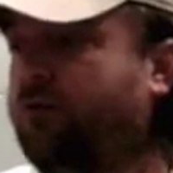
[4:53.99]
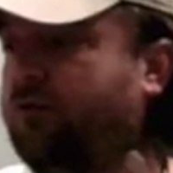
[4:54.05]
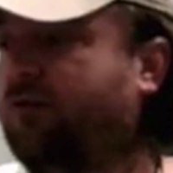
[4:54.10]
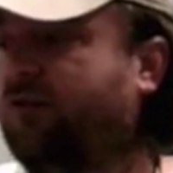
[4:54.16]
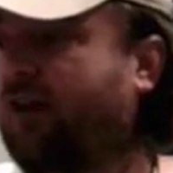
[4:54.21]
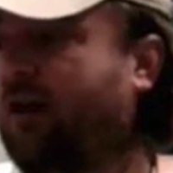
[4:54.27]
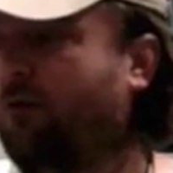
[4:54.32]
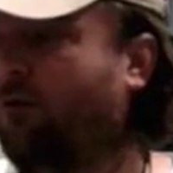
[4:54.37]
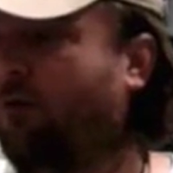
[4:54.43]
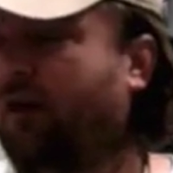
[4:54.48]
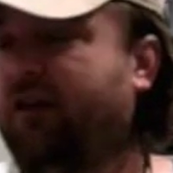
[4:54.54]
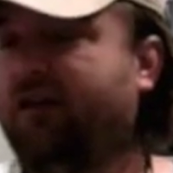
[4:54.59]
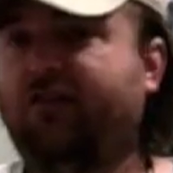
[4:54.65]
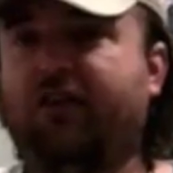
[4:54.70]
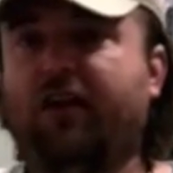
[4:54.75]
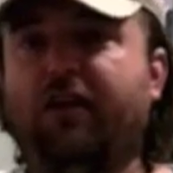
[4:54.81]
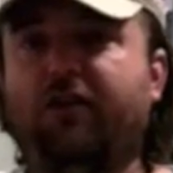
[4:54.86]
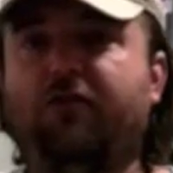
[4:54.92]
take 1
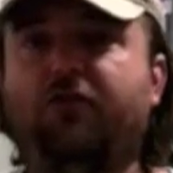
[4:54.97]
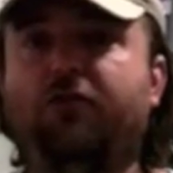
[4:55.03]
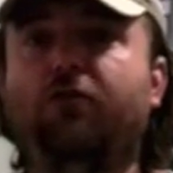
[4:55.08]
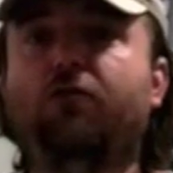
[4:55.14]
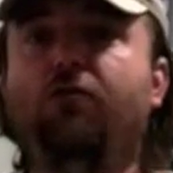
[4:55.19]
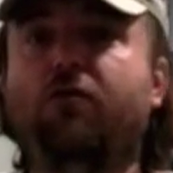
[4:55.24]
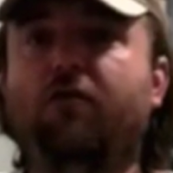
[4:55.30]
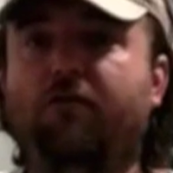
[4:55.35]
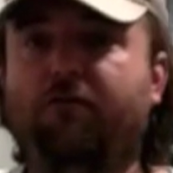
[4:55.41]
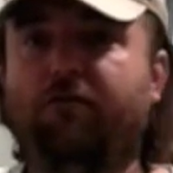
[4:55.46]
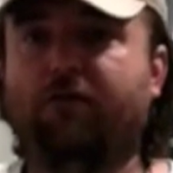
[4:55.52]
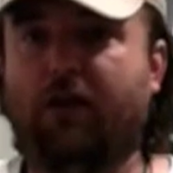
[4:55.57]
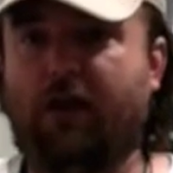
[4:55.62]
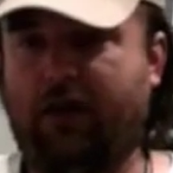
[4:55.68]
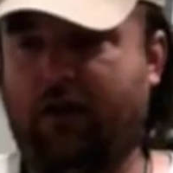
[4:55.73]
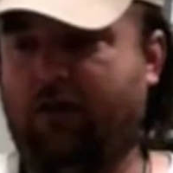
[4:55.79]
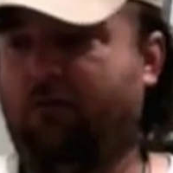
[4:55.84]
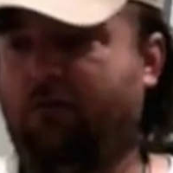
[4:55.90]
take 2
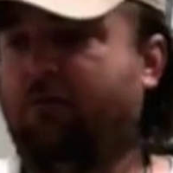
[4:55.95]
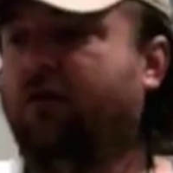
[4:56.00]
flam.